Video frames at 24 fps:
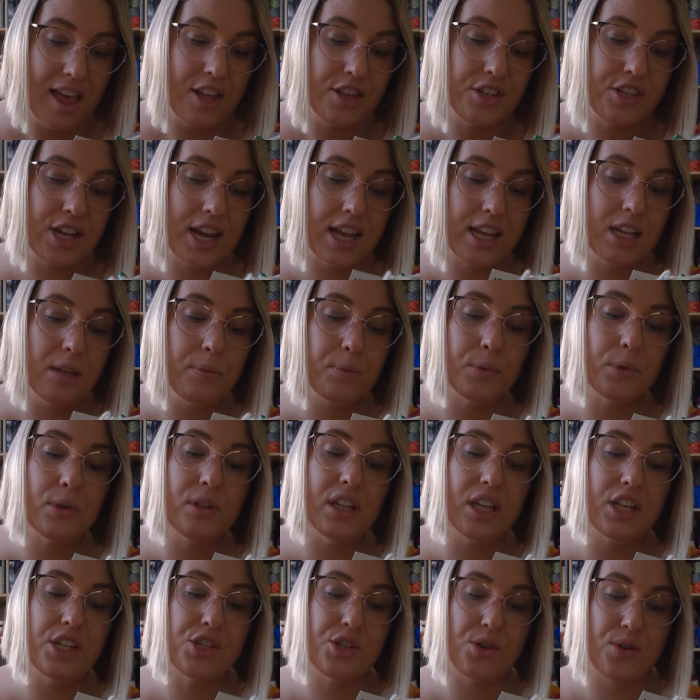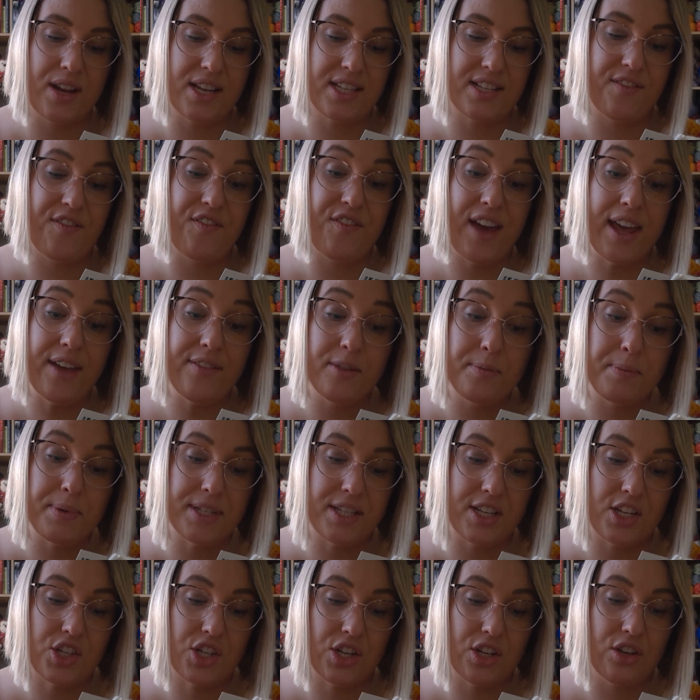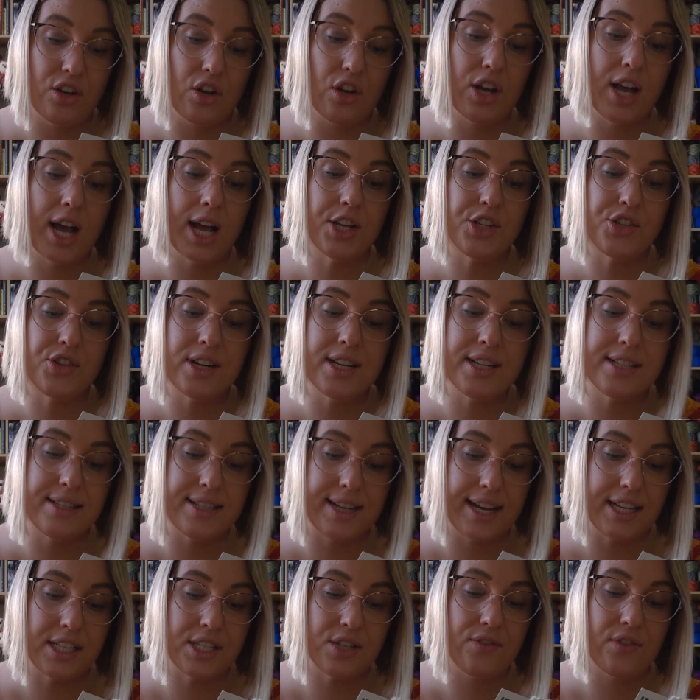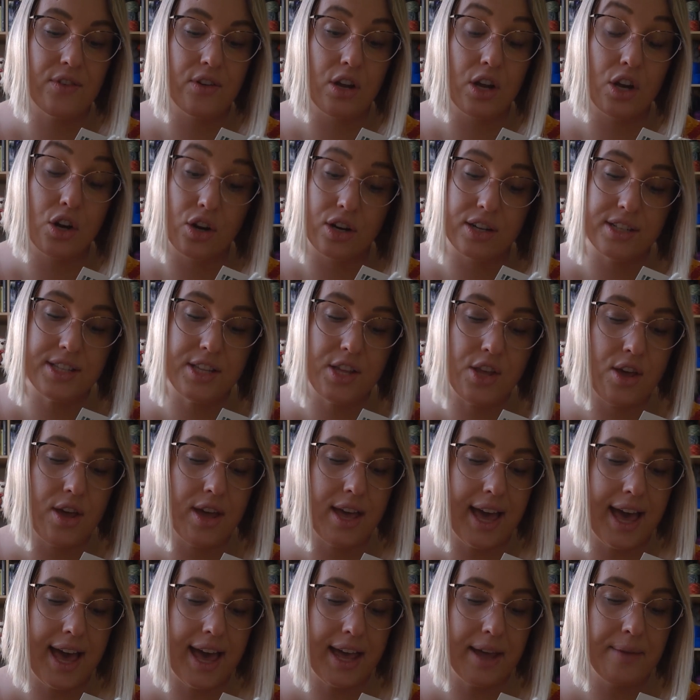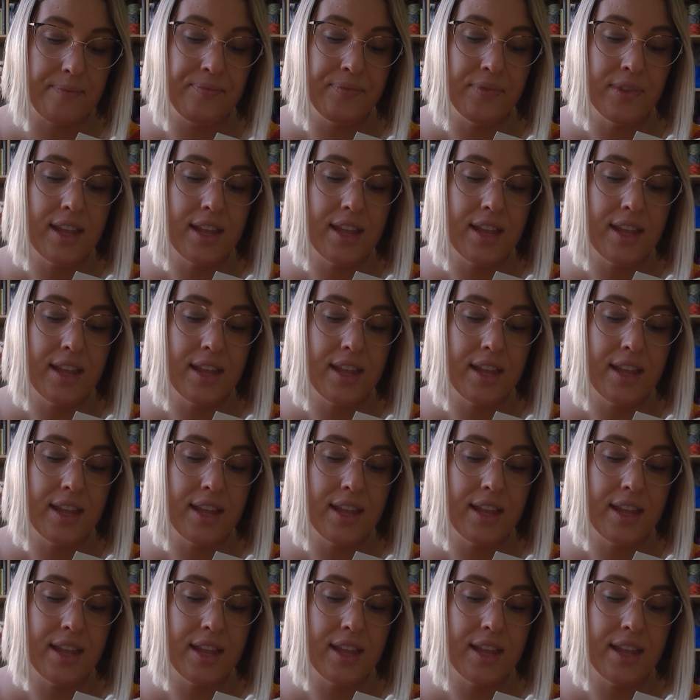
Jacob wool enjoys a favoured position on country estates across the UK